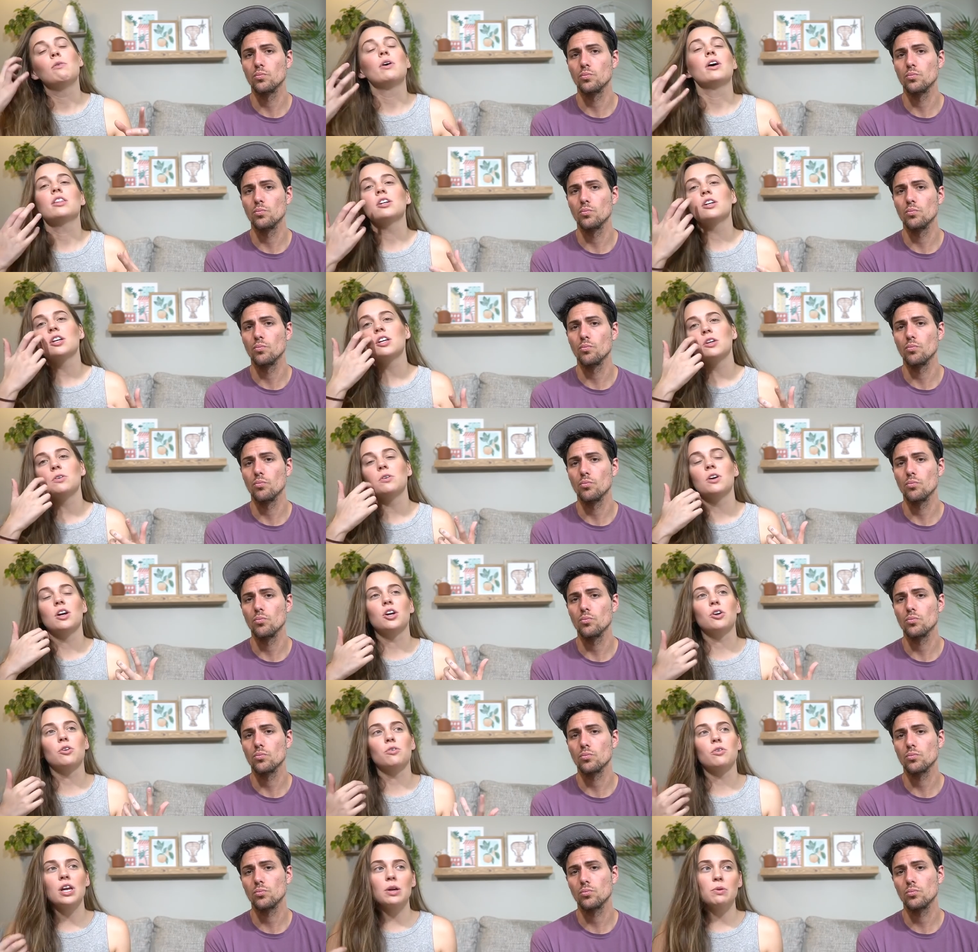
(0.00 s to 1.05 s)
Speaker 1: Whether you
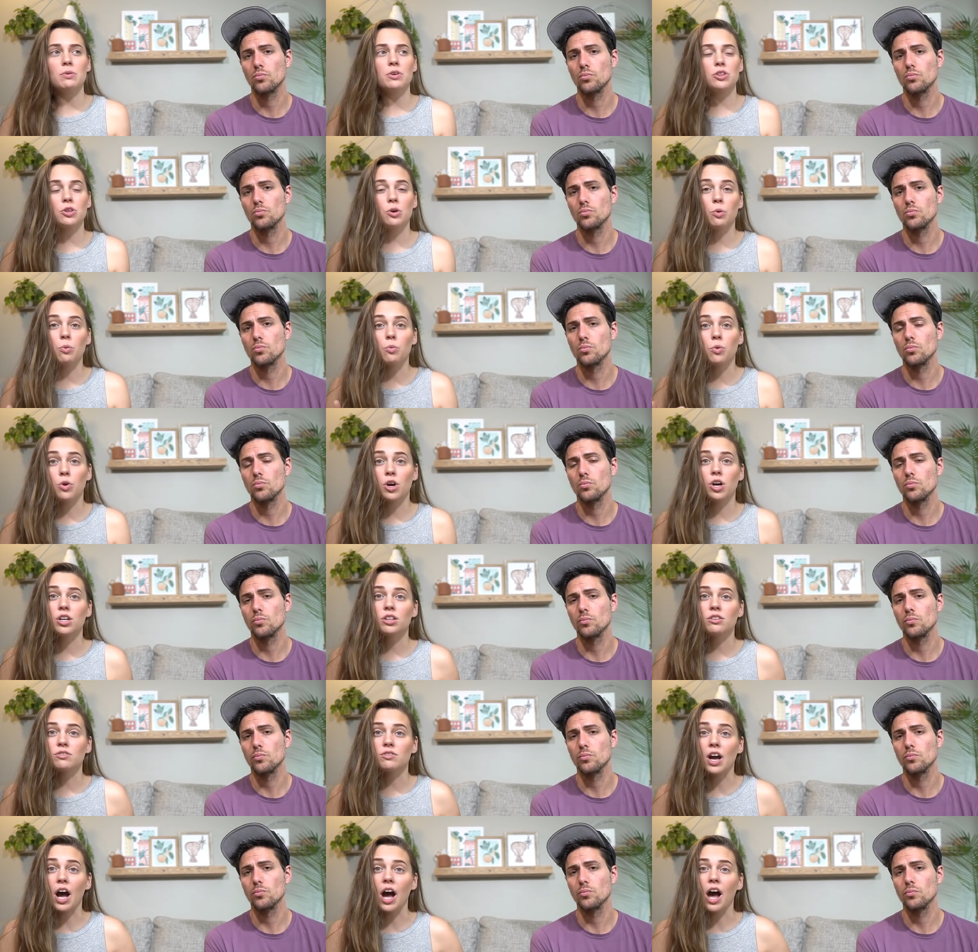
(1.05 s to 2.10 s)
agree with the word
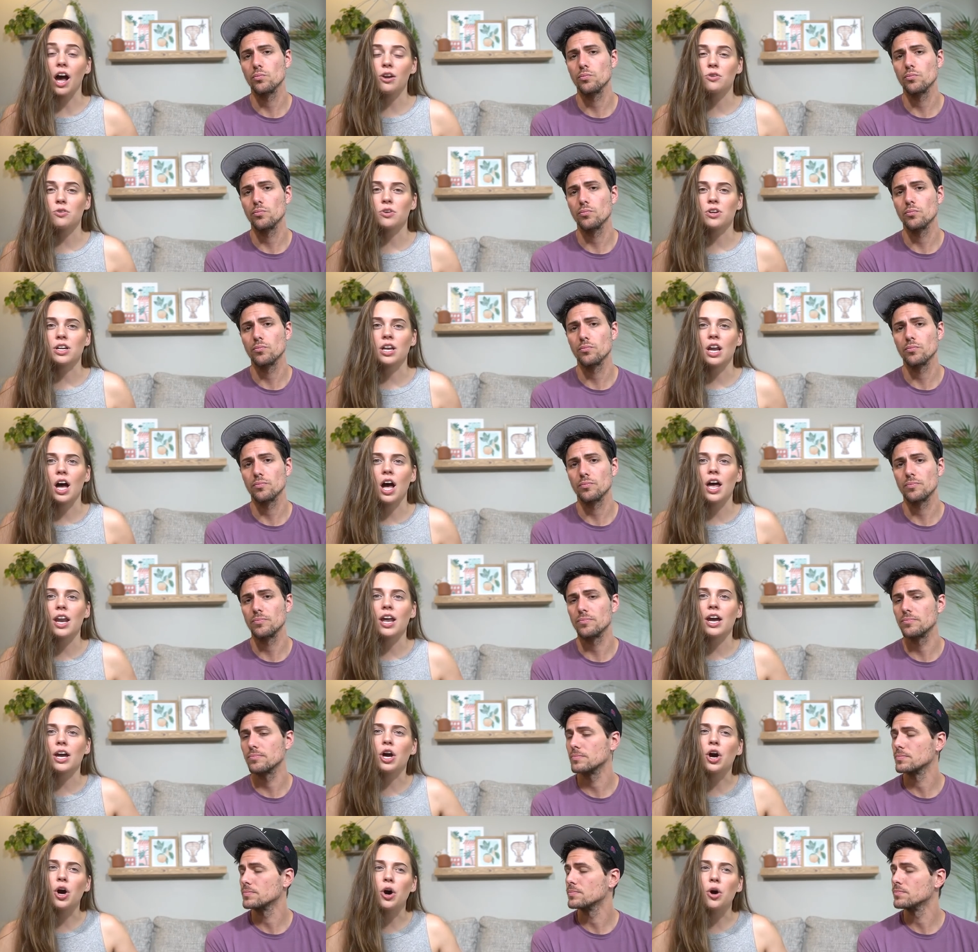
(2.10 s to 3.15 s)
of God or not,
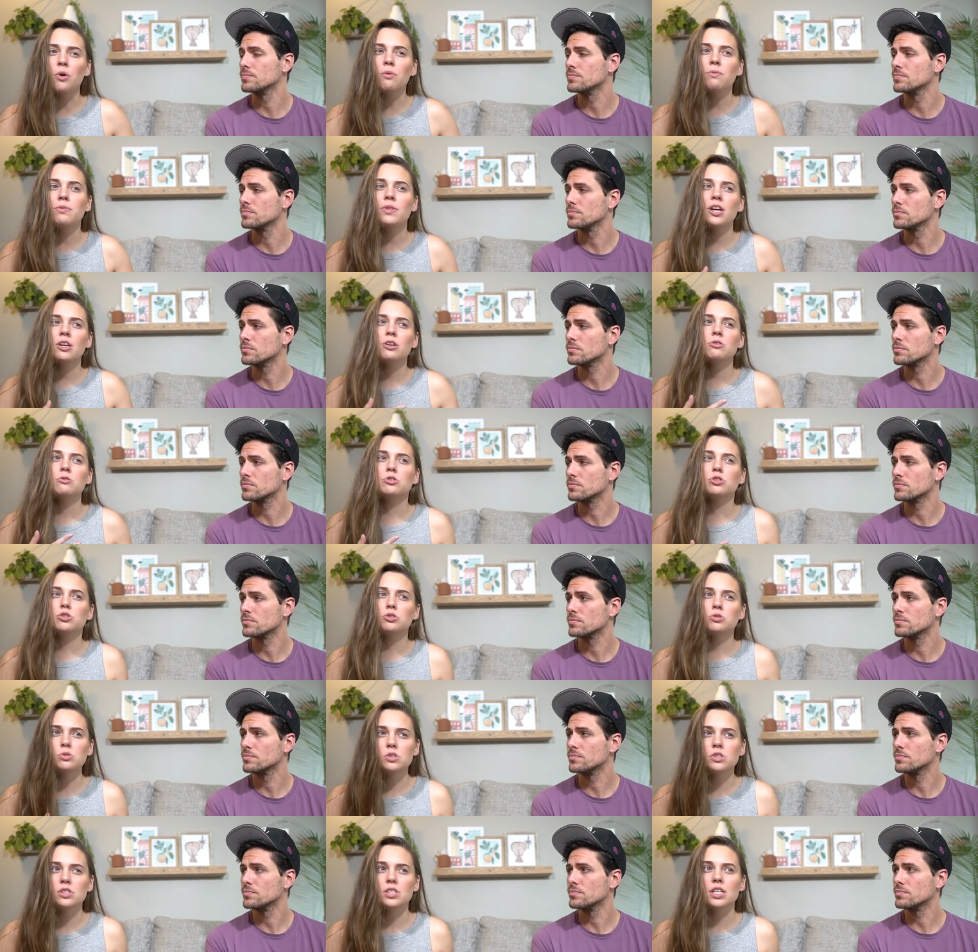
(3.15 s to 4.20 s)
I hope that you
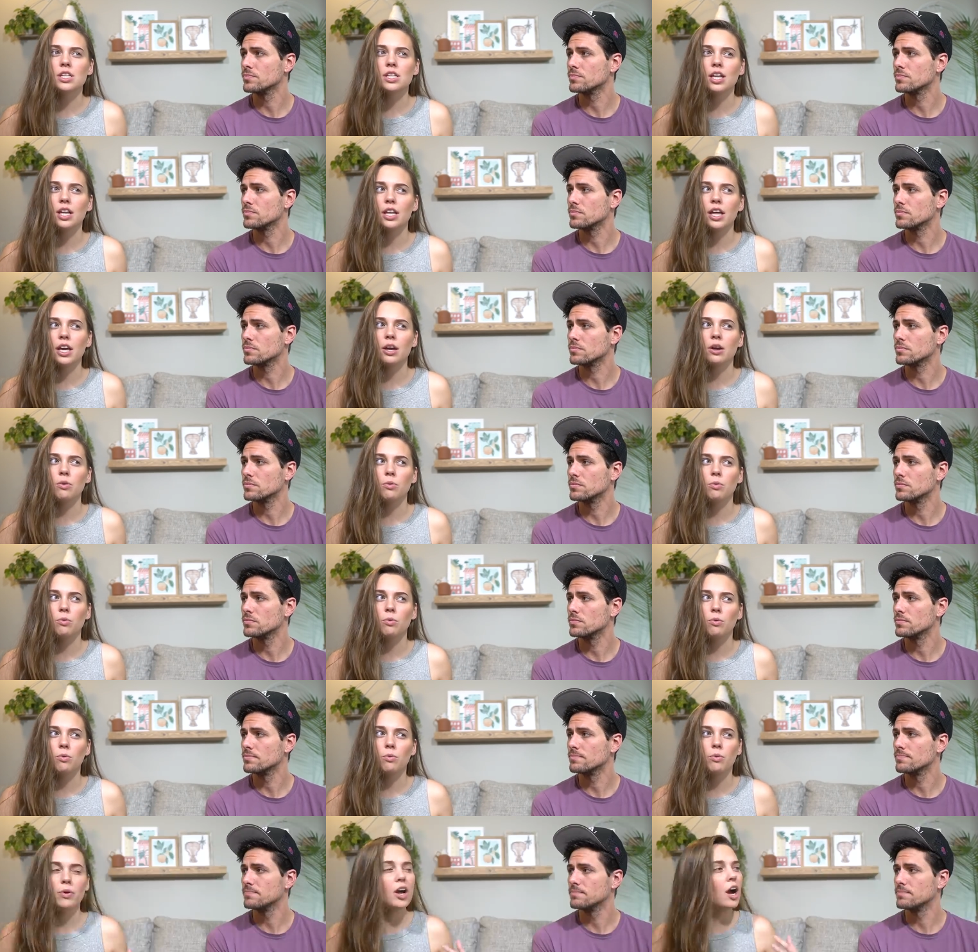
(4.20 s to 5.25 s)
do see that like
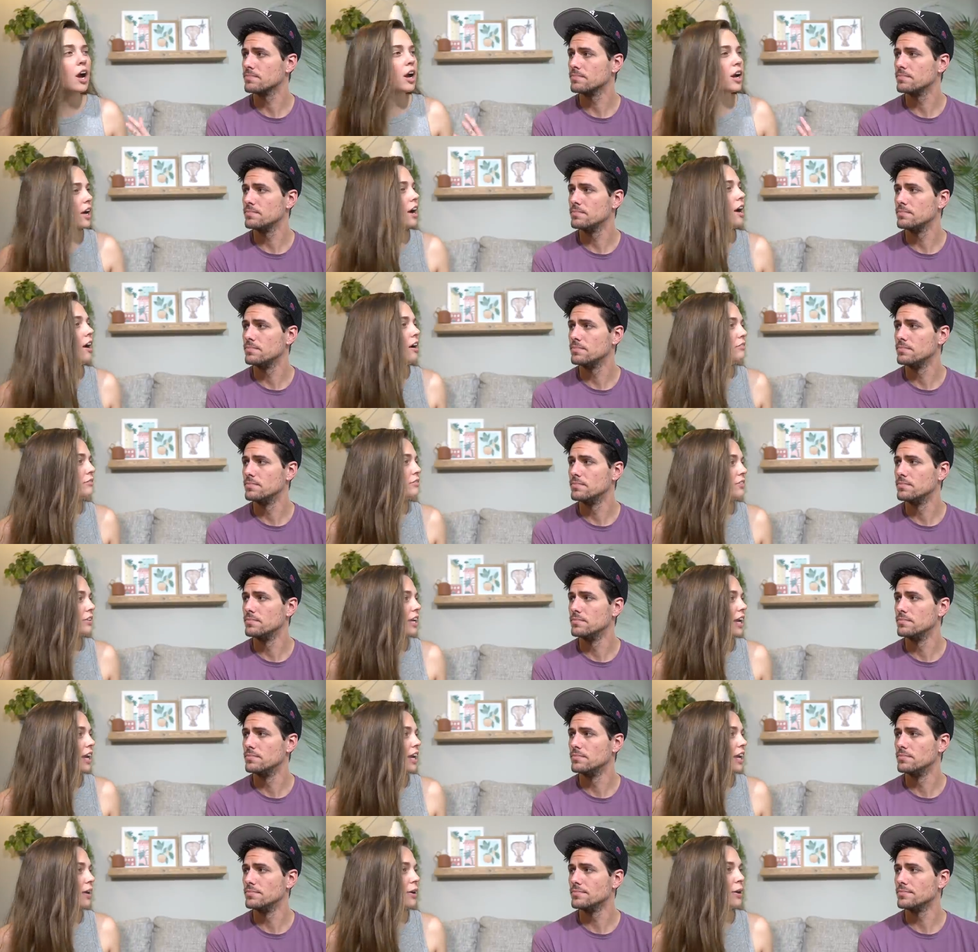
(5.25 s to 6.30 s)
we are
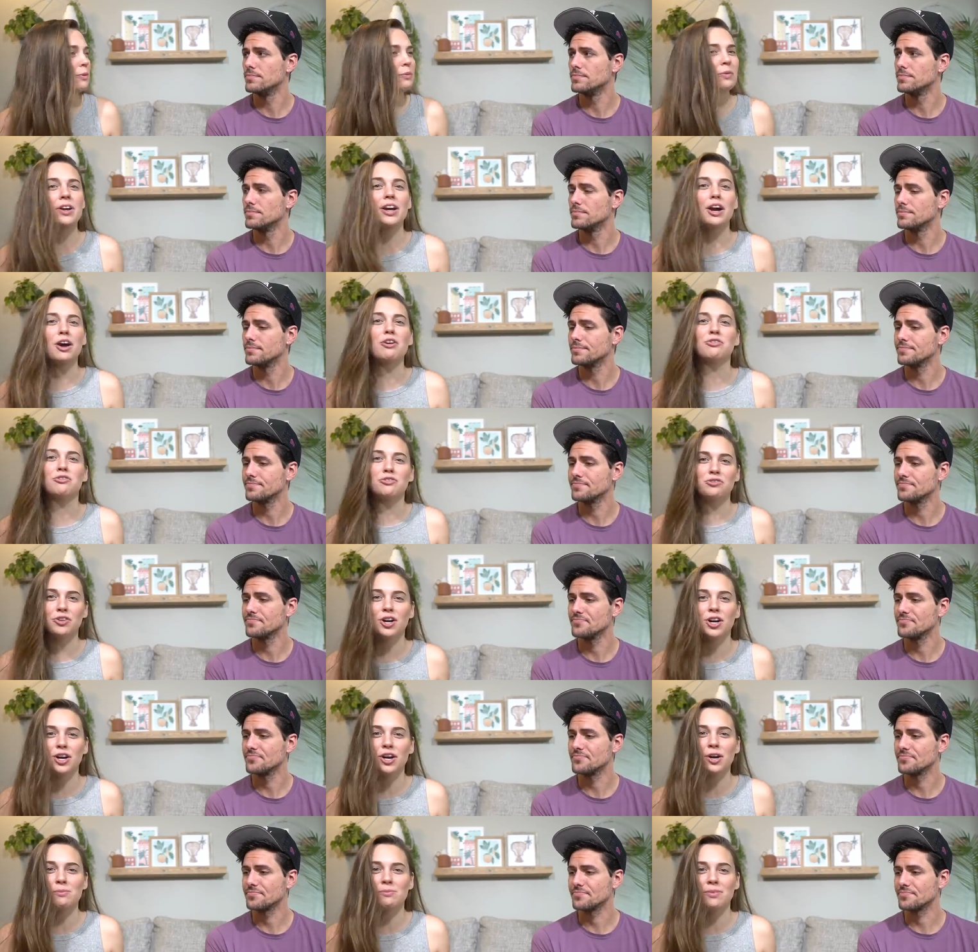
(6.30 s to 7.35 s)
confident and we are
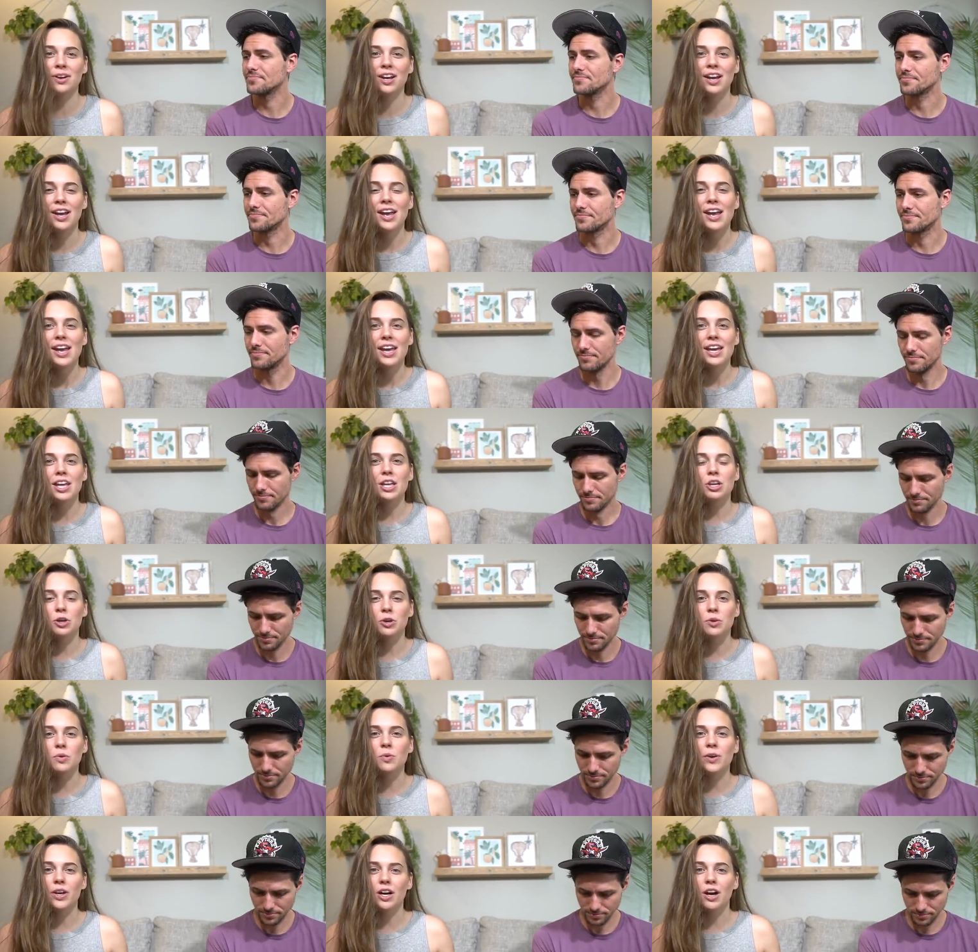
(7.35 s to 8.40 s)
firm in
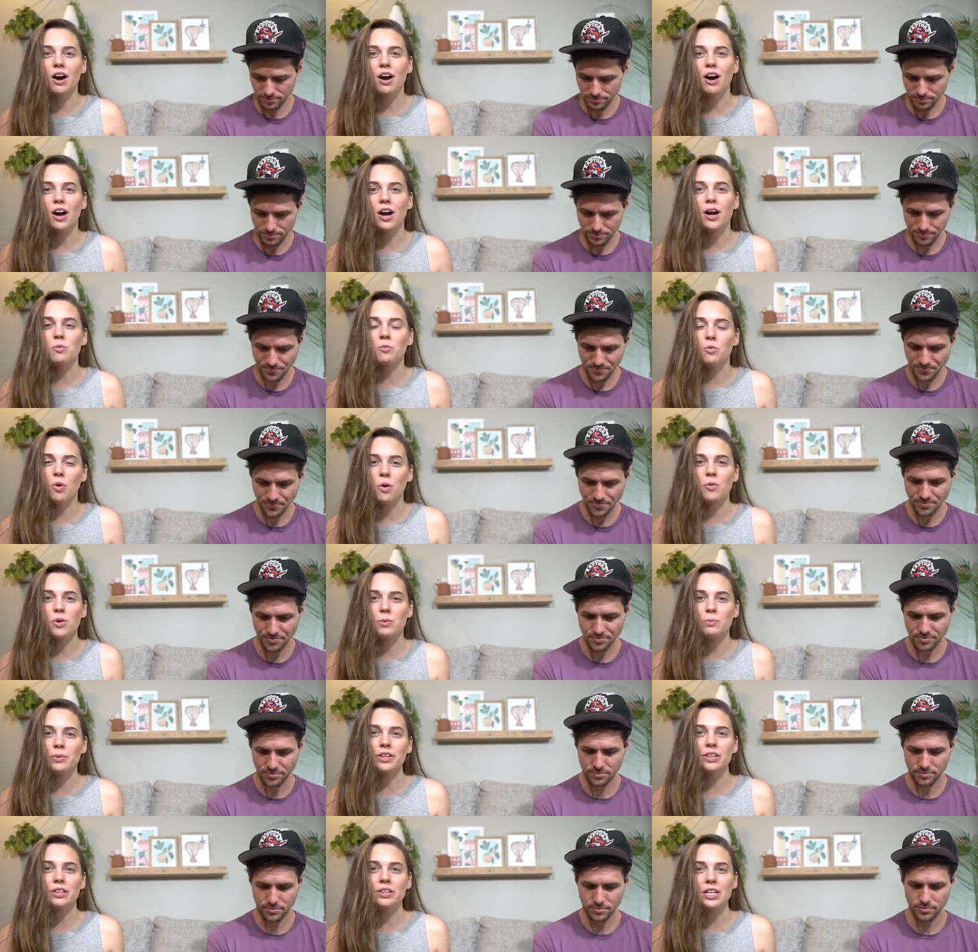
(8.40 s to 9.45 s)
who we are and what we
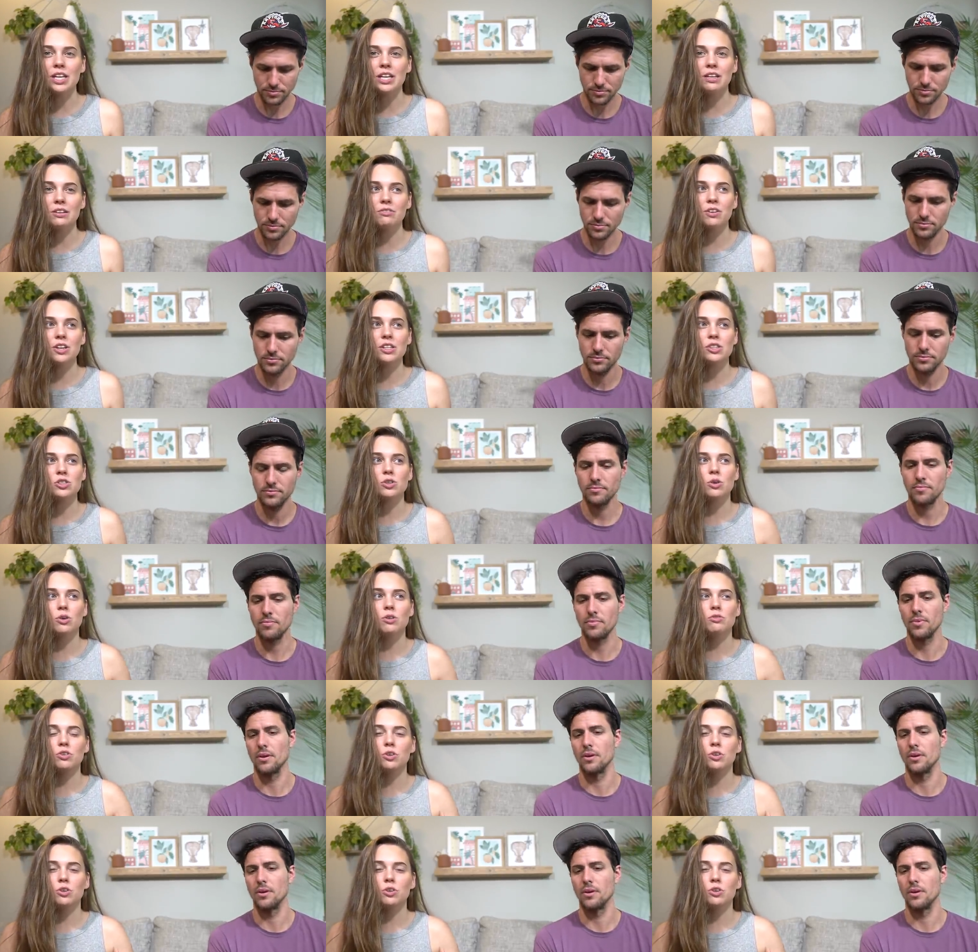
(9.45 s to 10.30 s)
believe. And so if